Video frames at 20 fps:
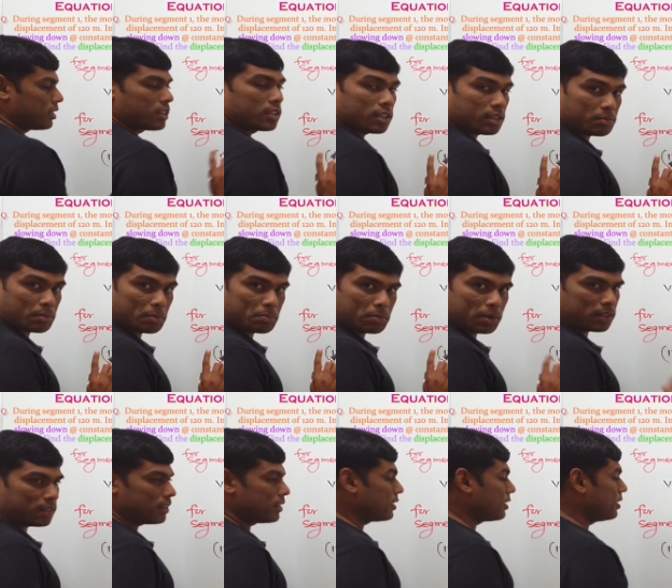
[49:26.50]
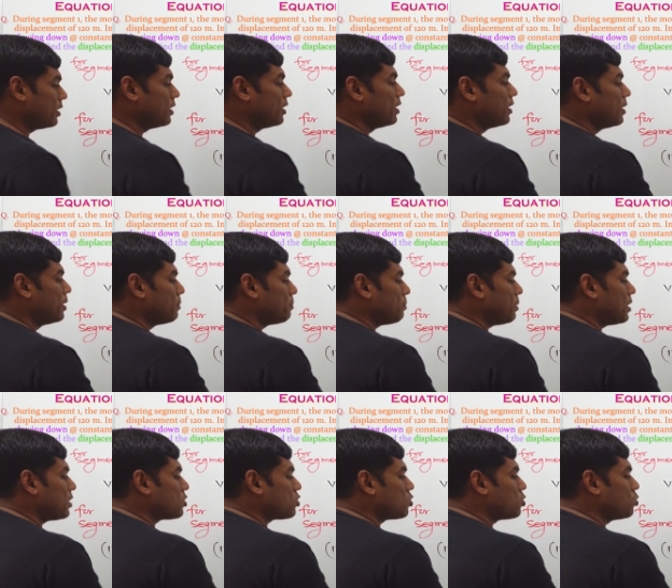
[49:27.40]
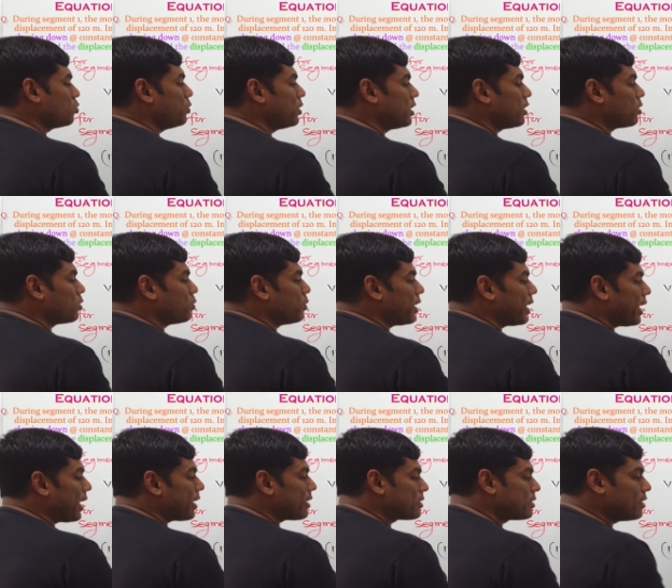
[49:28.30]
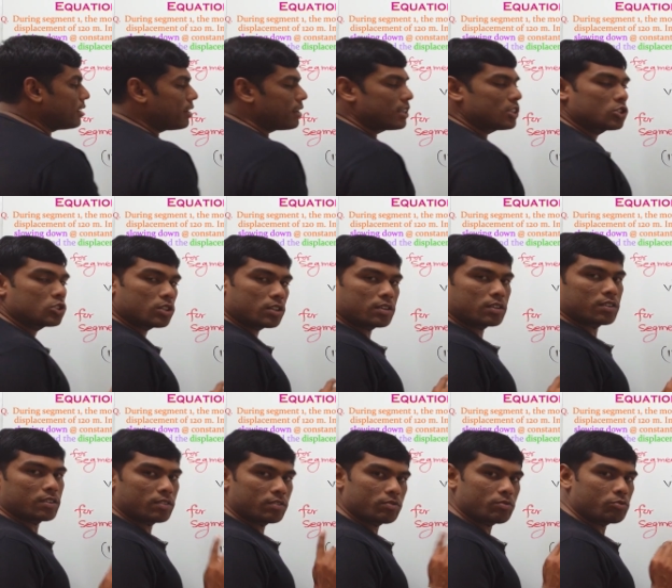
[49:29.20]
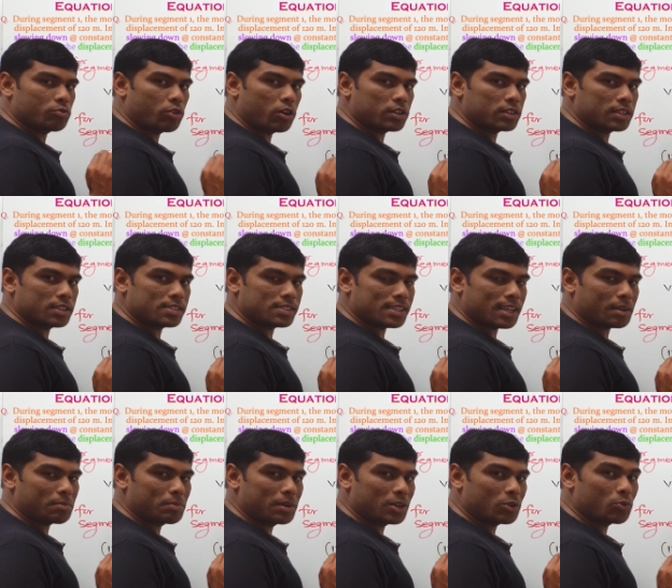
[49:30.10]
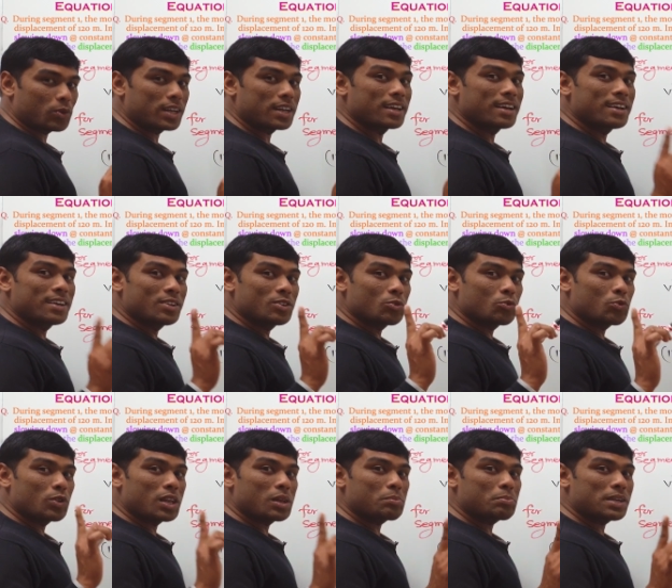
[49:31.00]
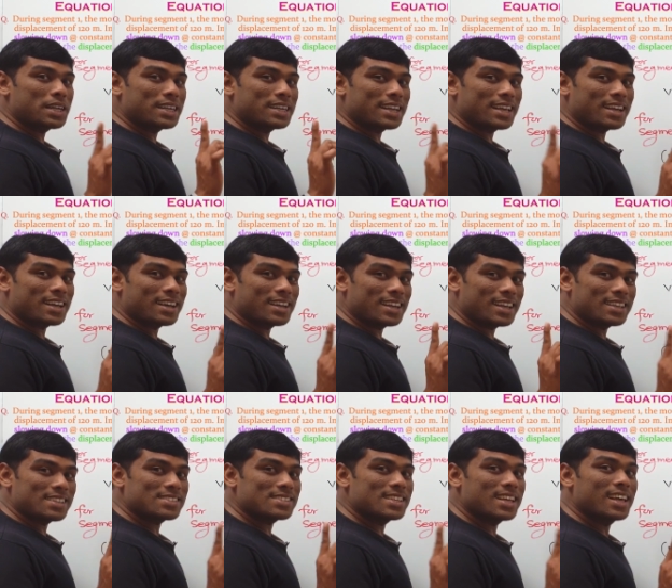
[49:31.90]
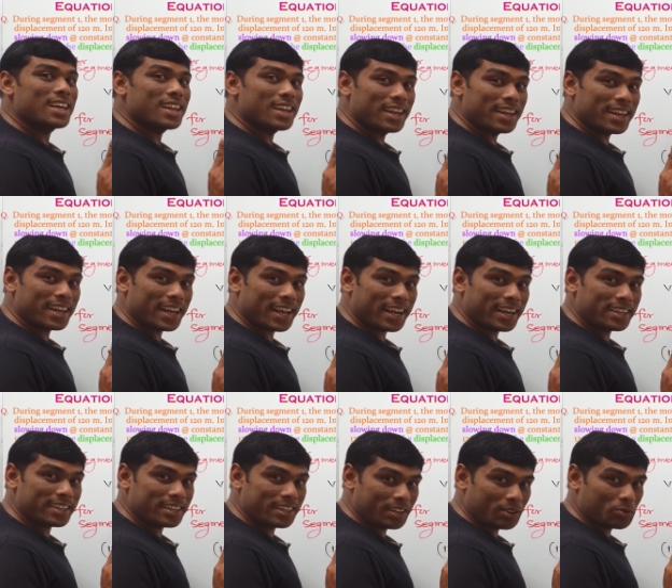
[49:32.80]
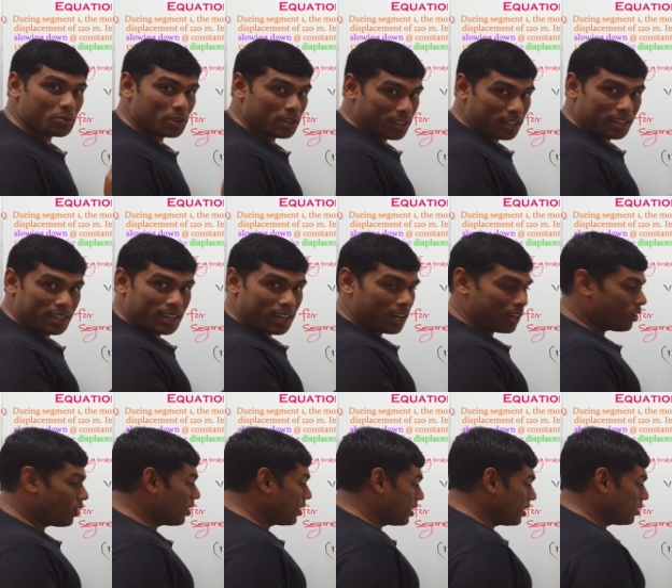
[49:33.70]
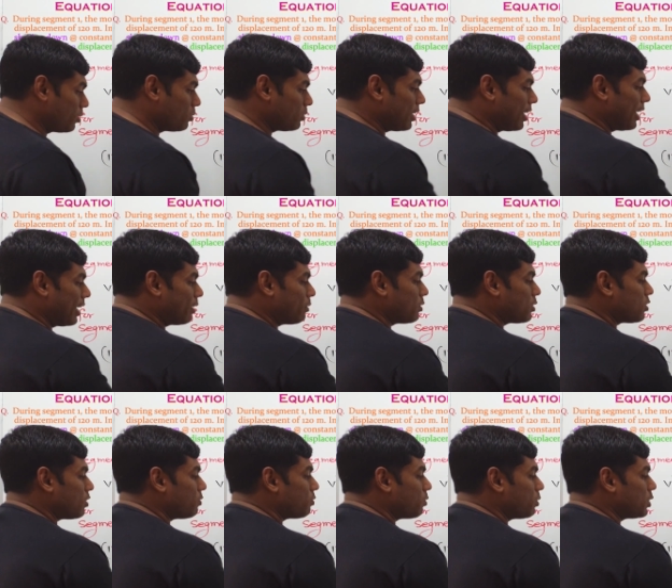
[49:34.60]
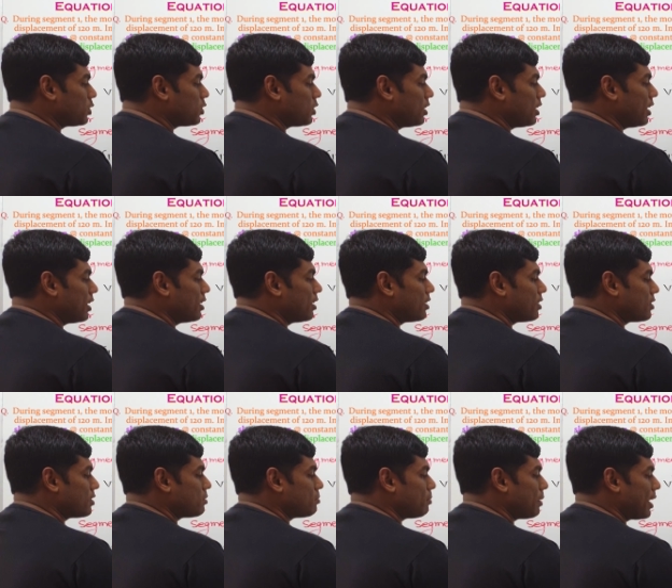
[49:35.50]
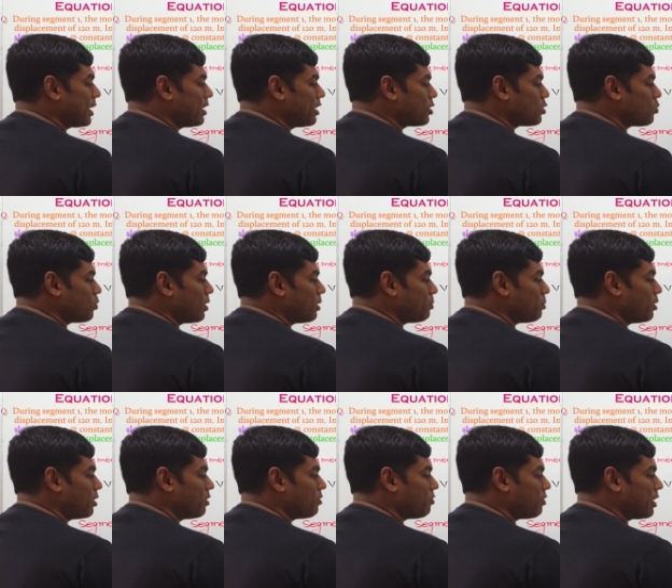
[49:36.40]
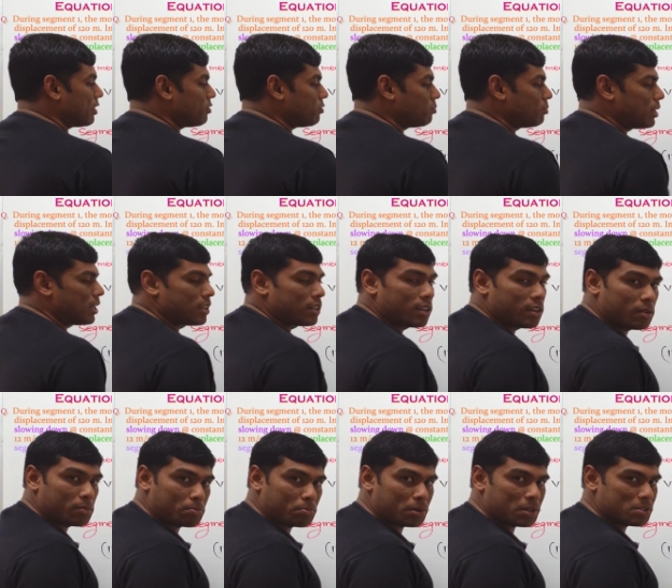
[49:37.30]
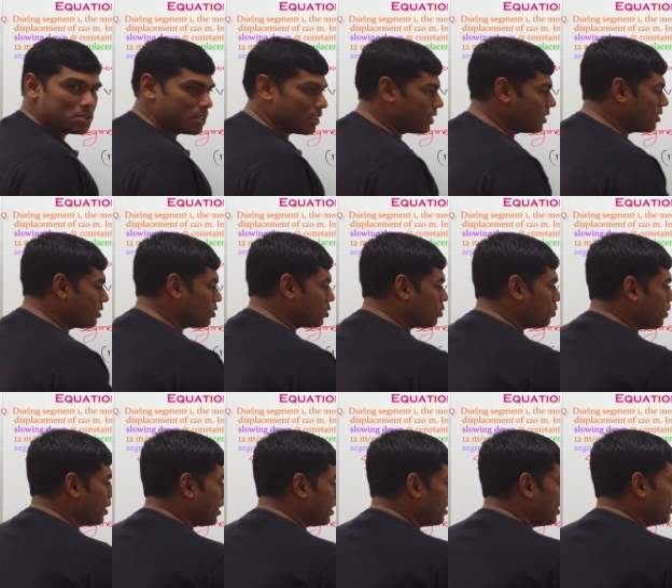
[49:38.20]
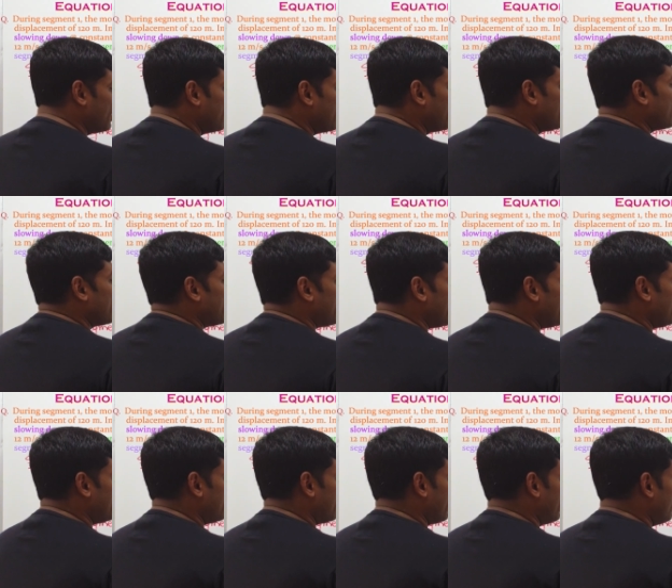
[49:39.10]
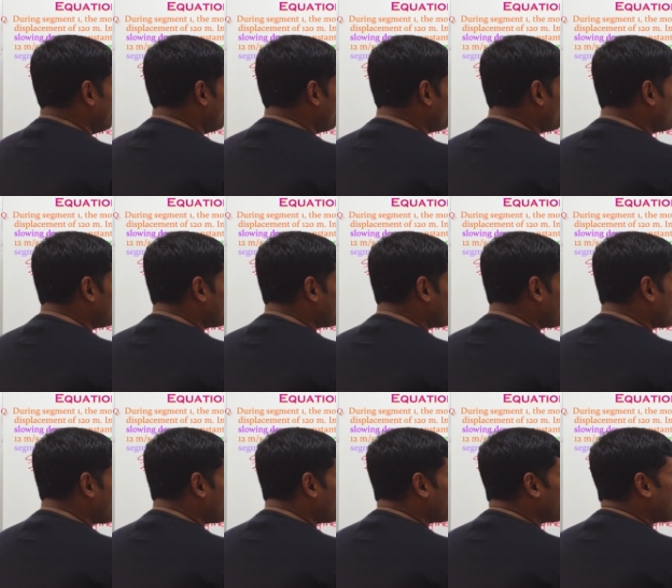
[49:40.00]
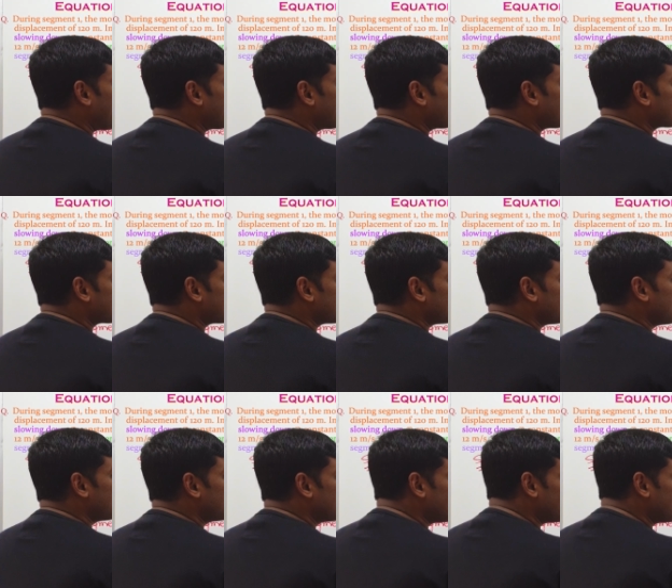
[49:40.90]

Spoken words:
Remember that, plus 2 into acceleration for the segment 2 will be taken as negative according to the language of question, and it is minus 1.5 meter per second square, and we require the